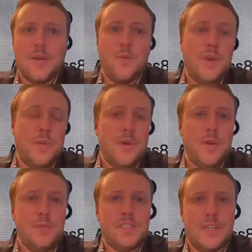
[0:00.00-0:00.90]
We
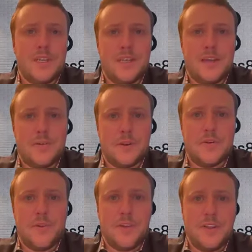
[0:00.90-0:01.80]
will be sending out a
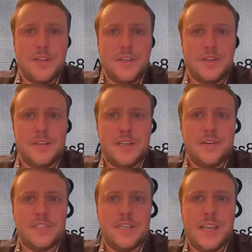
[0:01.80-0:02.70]
recording
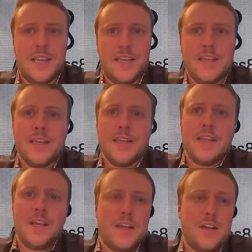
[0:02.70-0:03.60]
later today
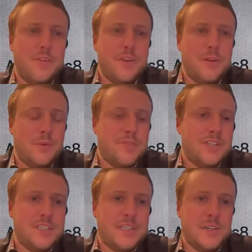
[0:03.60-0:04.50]
for you to
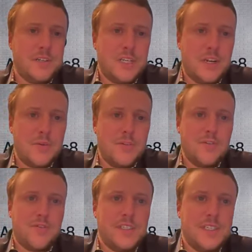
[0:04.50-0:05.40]
revisit or share with
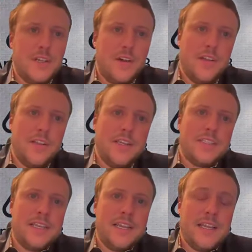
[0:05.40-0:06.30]
your friends and
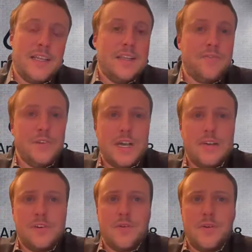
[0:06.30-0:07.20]
colleagues. And if you
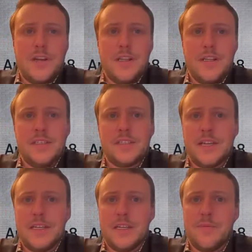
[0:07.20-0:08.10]
haven't already
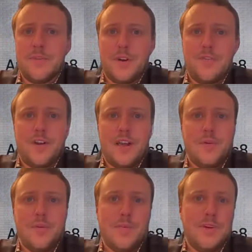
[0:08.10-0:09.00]
signed up for our
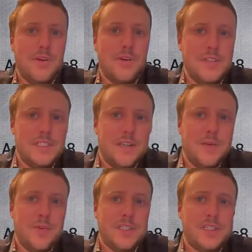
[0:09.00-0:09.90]
final webinar in this
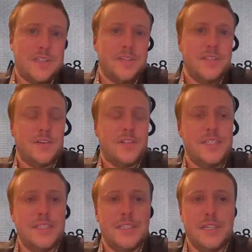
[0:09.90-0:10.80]
Databricks series, our
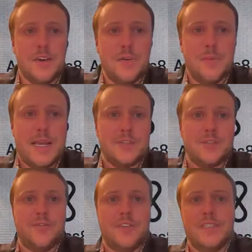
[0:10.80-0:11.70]
CTO,
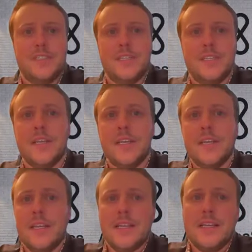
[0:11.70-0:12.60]
Patrick Vinton,
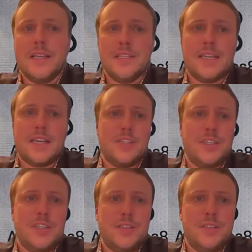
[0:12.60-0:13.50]
is
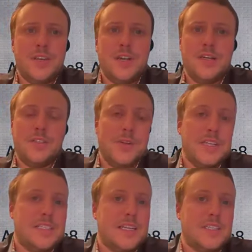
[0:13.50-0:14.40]
actually
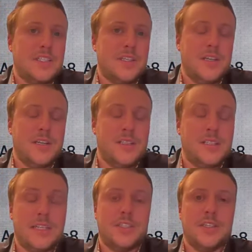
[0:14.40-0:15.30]
doing a
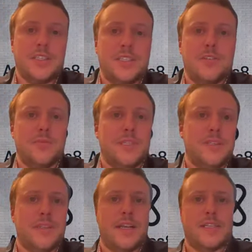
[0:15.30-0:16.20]
session, excuse
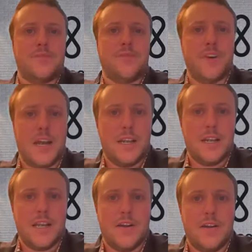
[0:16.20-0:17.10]
me, next
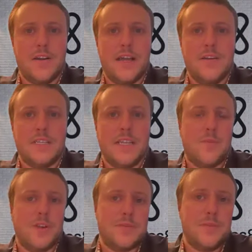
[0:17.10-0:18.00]
Friday on how
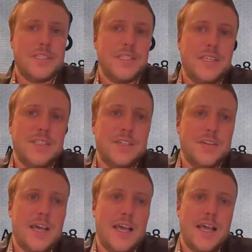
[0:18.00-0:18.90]
Databricks makes it
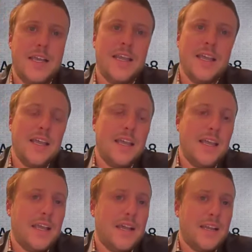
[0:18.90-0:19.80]
easier to add
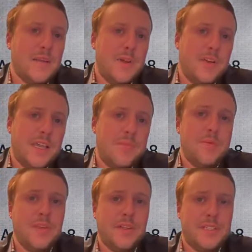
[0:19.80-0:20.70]
AI and ML
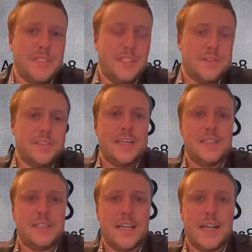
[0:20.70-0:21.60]
capabilities to your
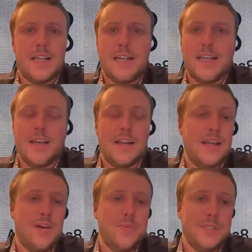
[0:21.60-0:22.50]
data stack. And
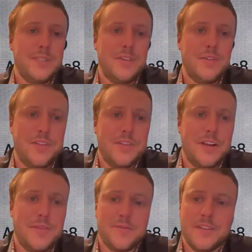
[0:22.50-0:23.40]
I hope to see you all
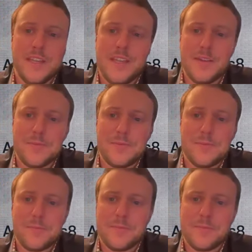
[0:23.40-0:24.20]
there. Thank you.